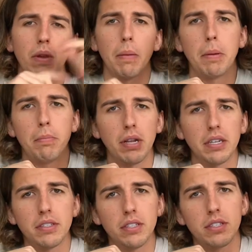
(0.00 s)
be
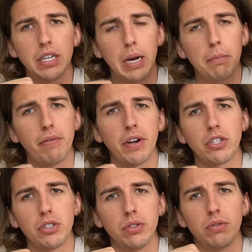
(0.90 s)
pleasant and
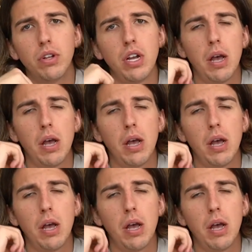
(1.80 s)
professional.